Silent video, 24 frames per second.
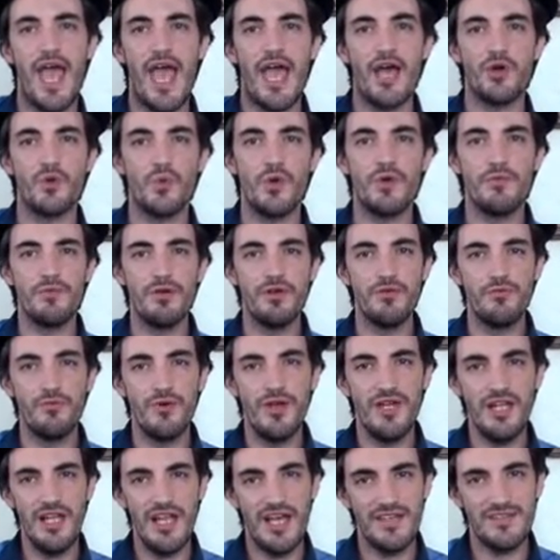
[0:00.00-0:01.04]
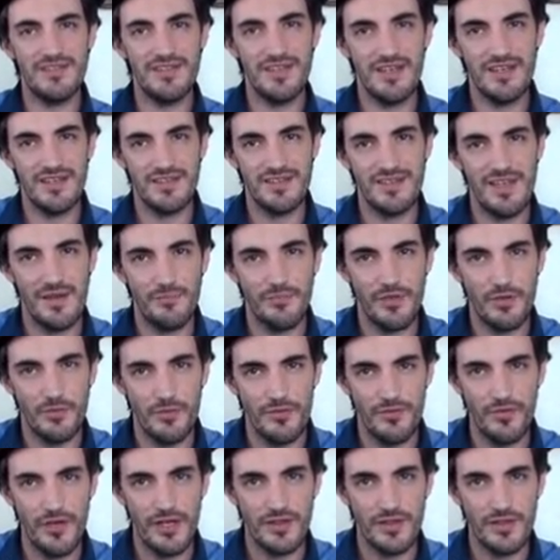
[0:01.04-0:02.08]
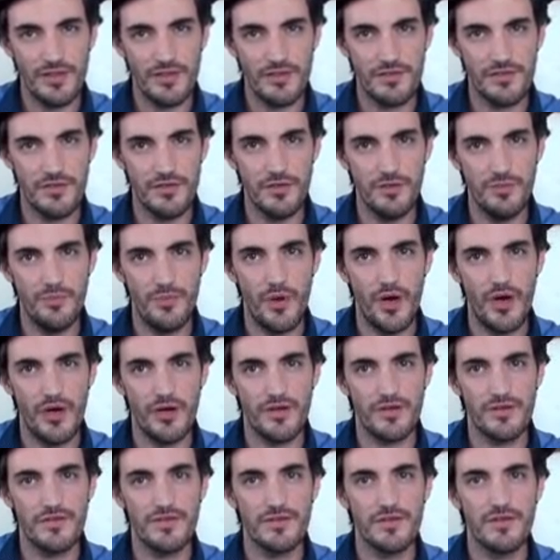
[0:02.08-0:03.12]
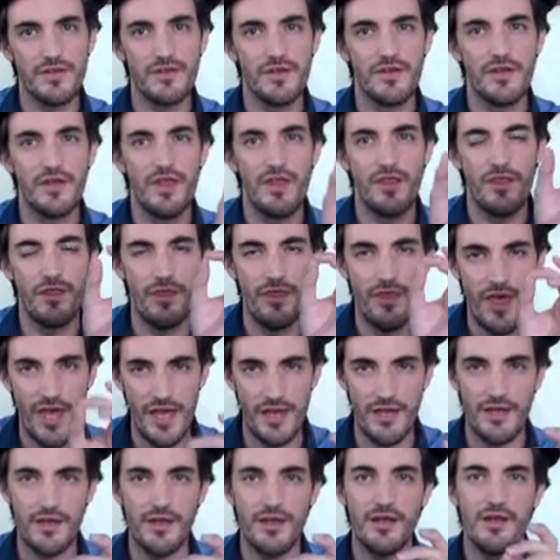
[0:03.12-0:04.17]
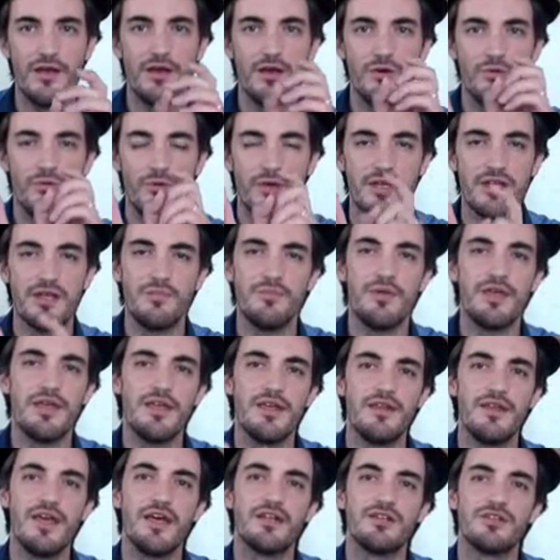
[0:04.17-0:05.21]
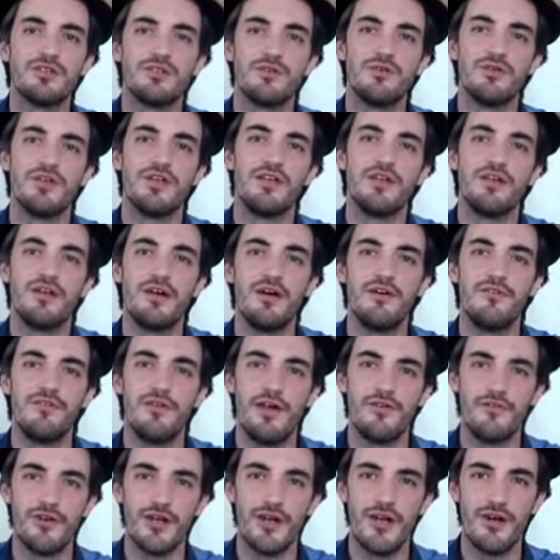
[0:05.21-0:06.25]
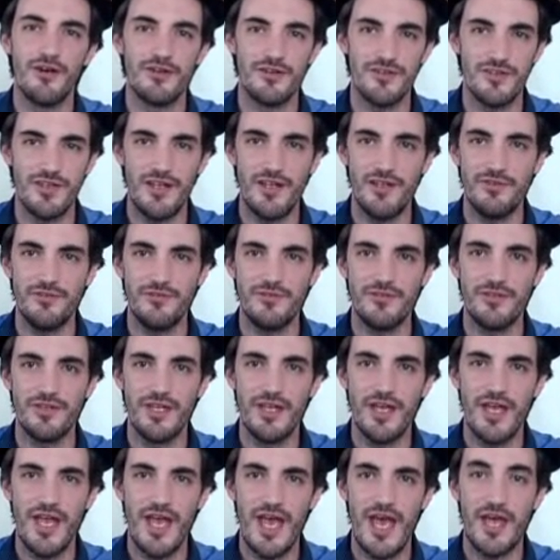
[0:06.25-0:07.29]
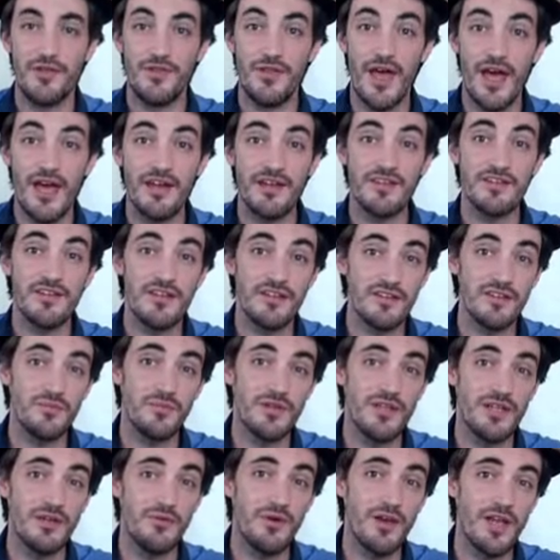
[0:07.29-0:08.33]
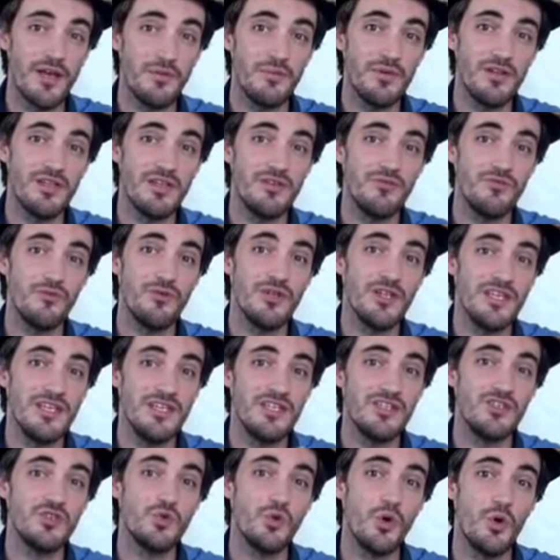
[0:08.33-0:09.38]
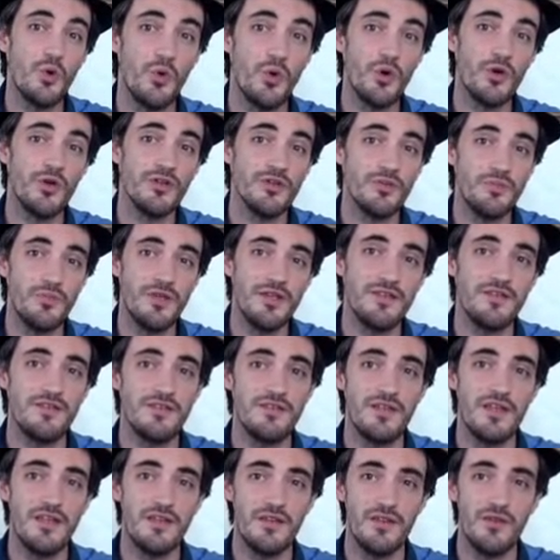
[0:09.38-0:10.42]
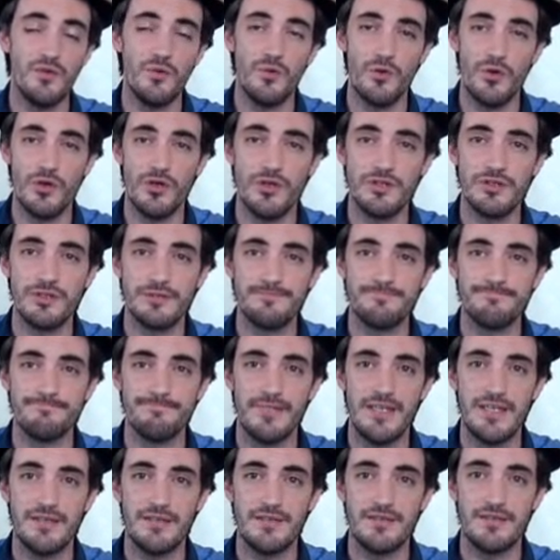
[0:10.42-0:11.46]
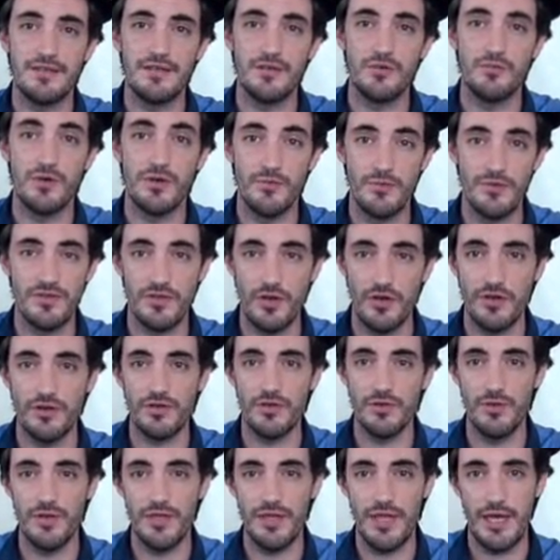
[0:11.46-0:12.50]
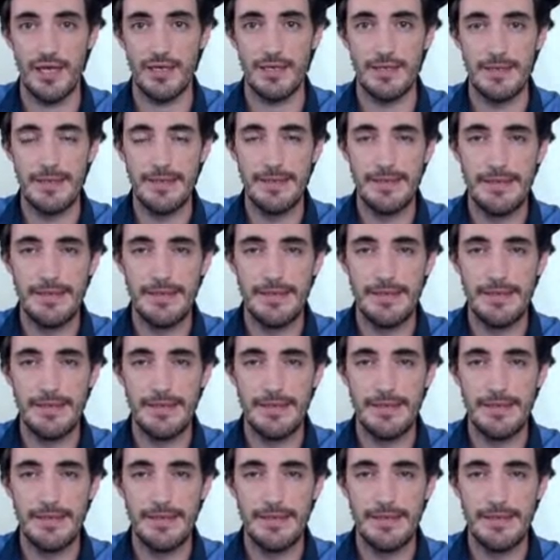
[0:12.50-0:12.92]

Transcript: And when we realize and accept that we've got these two parts, then we can begin that journey of loving ourselves. And that is ultimately what I believe will lead to a world peace in the world, is when we start doing that.